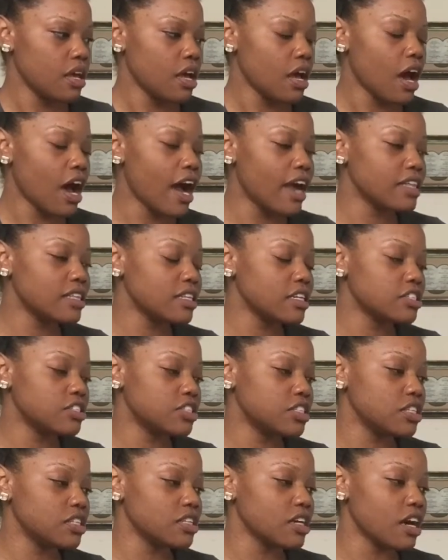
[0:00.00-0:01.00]
I think
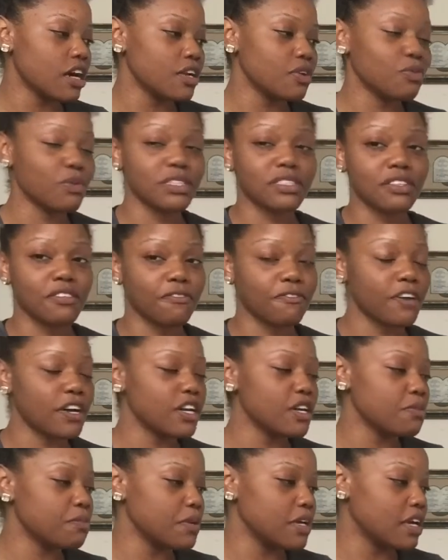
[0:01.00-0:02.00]
she thought it wasn't
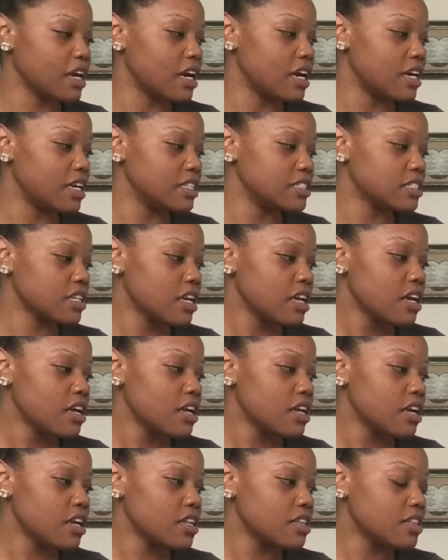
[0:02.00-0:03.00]
funny because
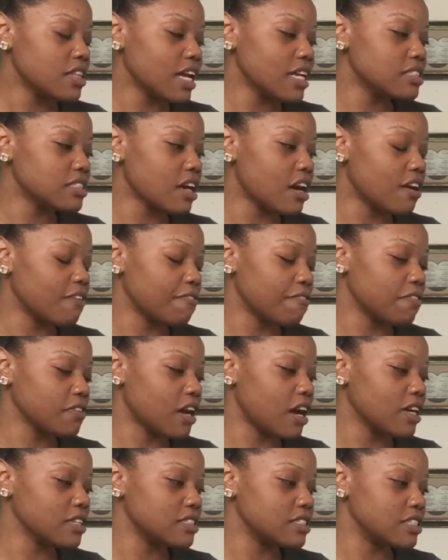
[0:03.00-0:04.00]
that's Aunt
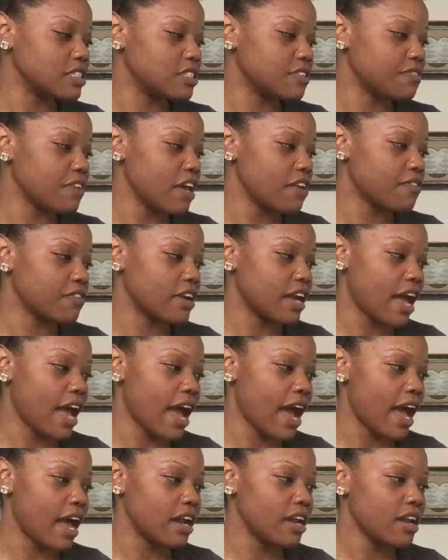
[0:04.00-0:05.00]
Flossie's favorite
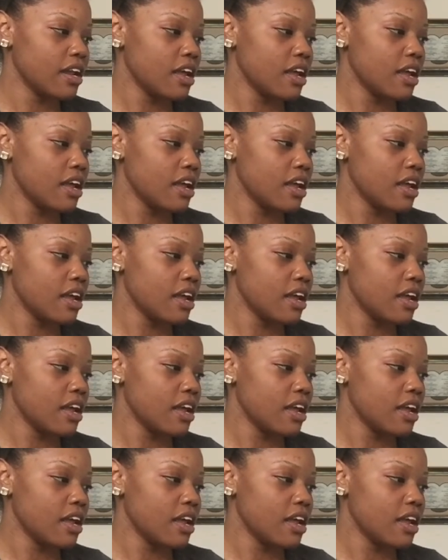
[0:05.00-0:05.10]
hat,